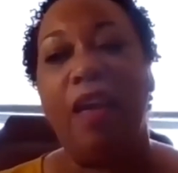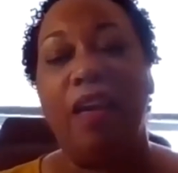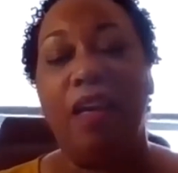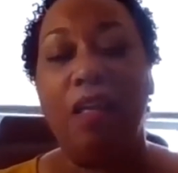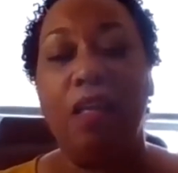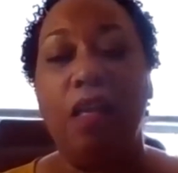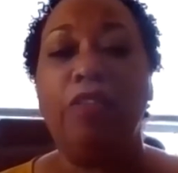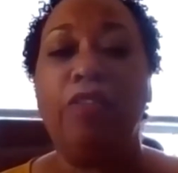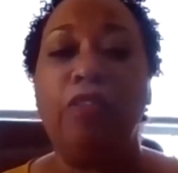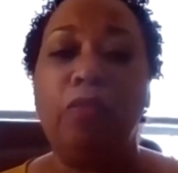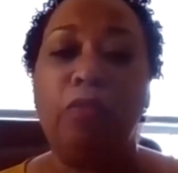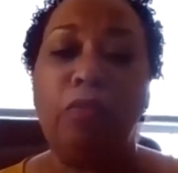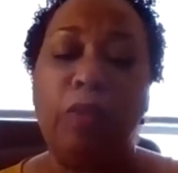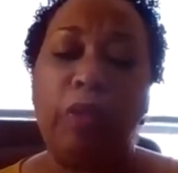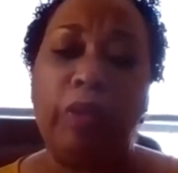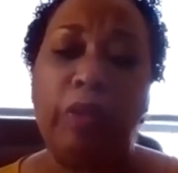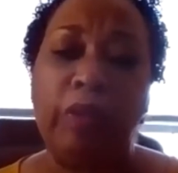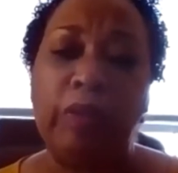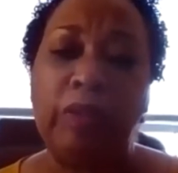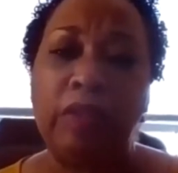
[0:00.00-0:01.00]
In other
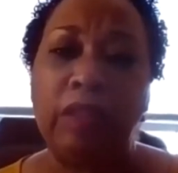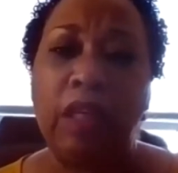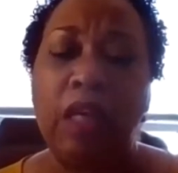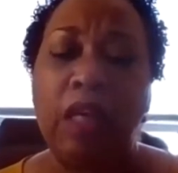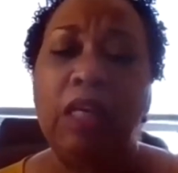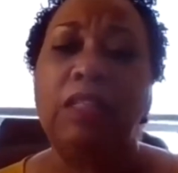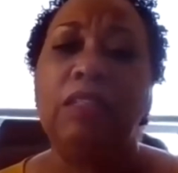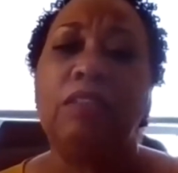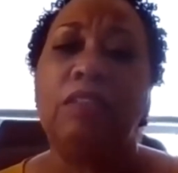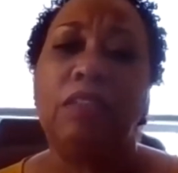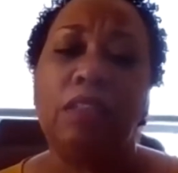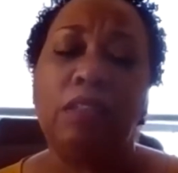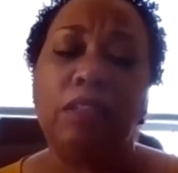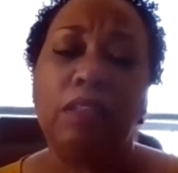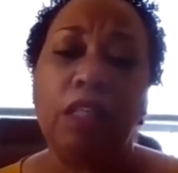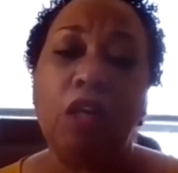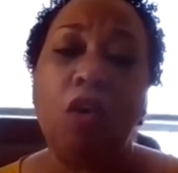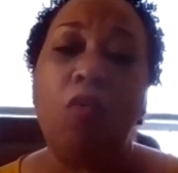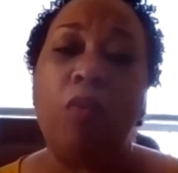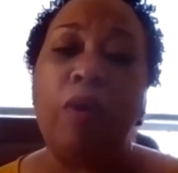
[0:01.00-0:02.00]
words,
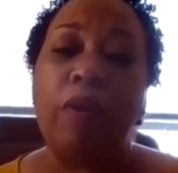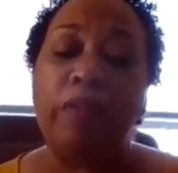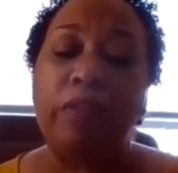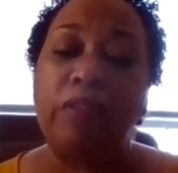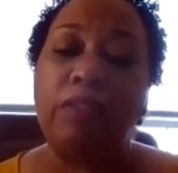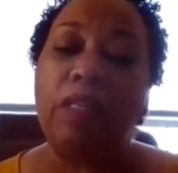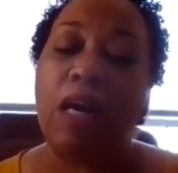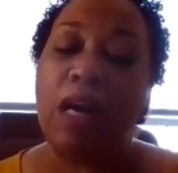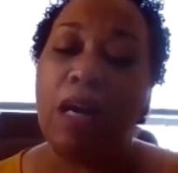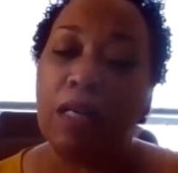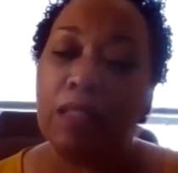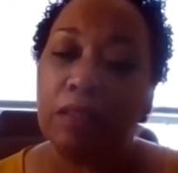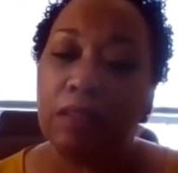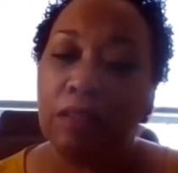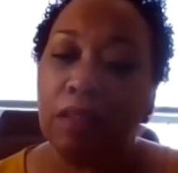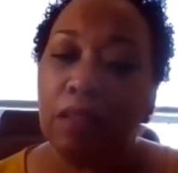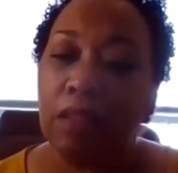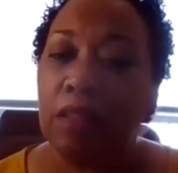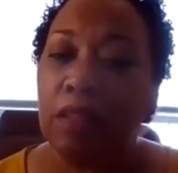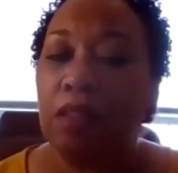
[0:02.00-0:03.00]
dealing with
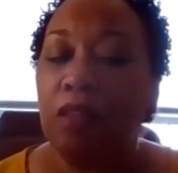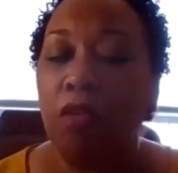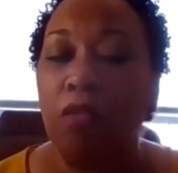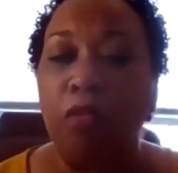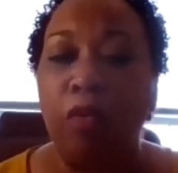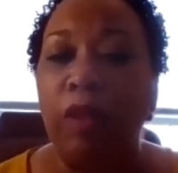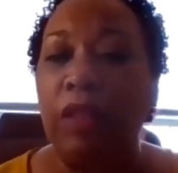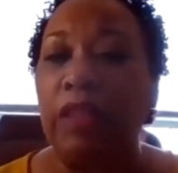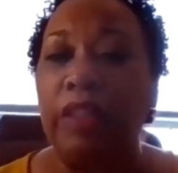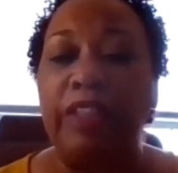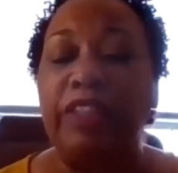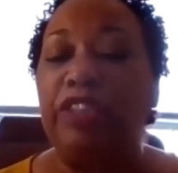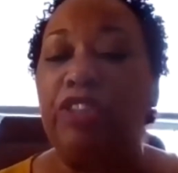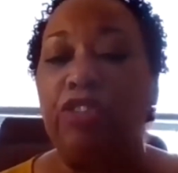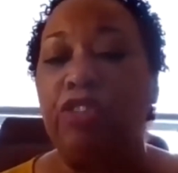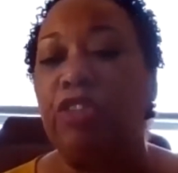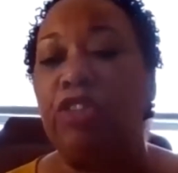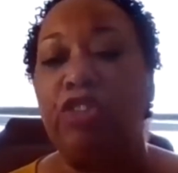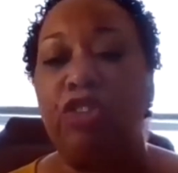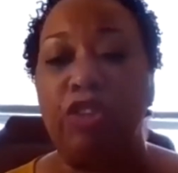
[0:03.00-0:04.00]
toxic
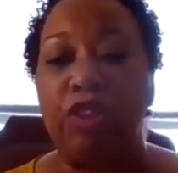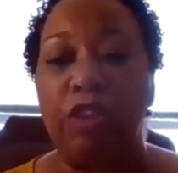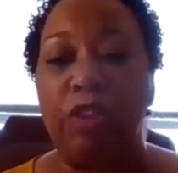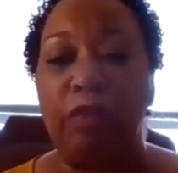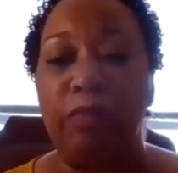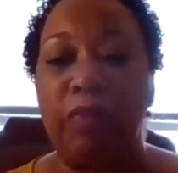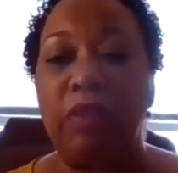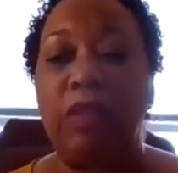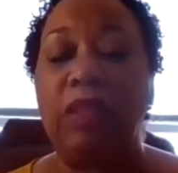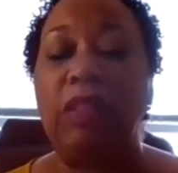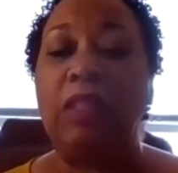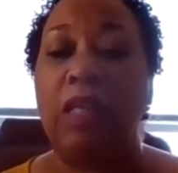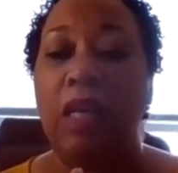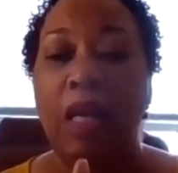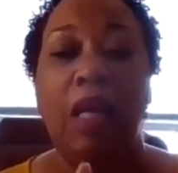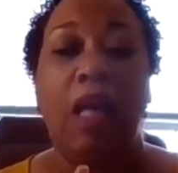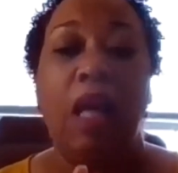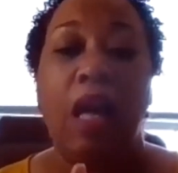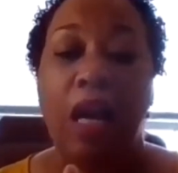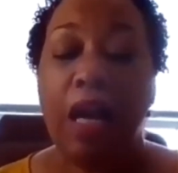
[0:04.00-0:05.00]
relationships and
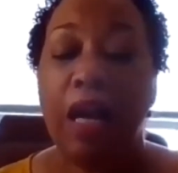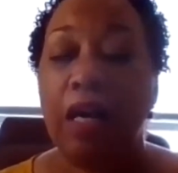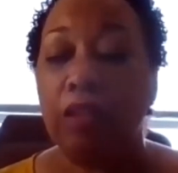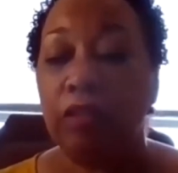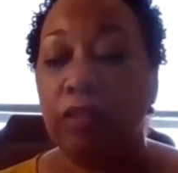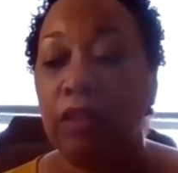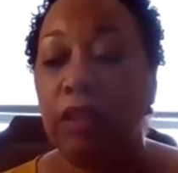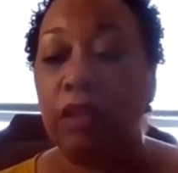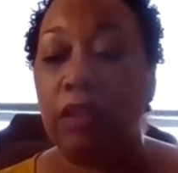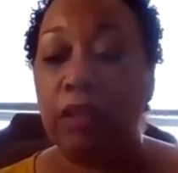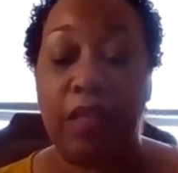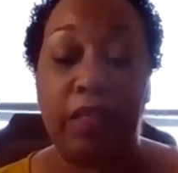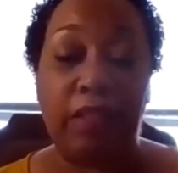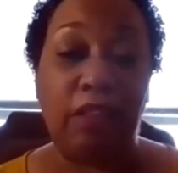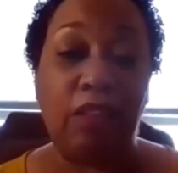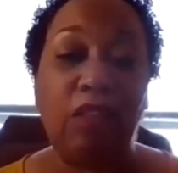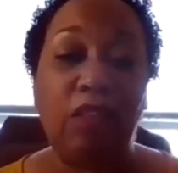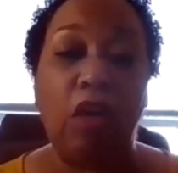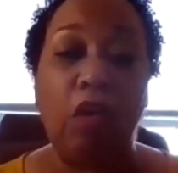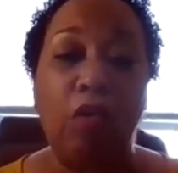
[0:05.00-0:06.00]
how to let
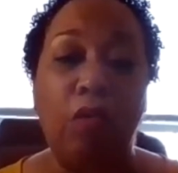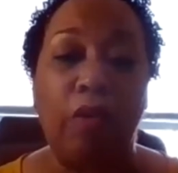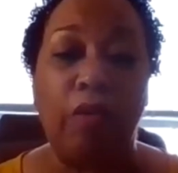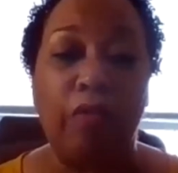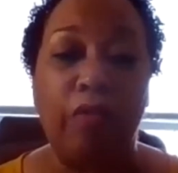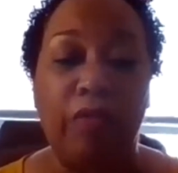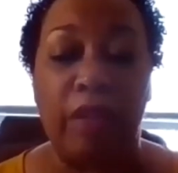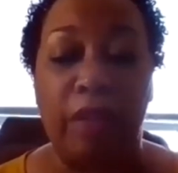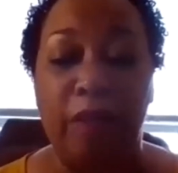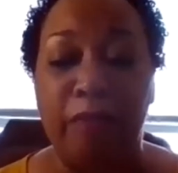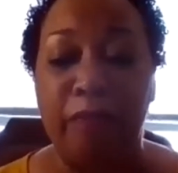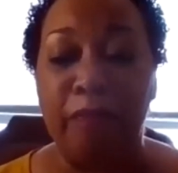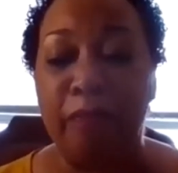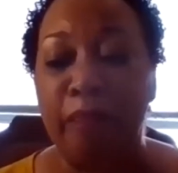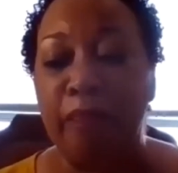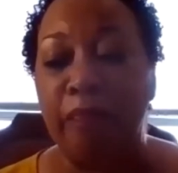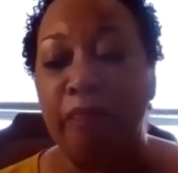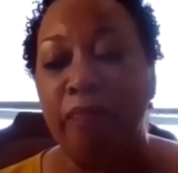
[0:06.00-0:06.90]
go of them.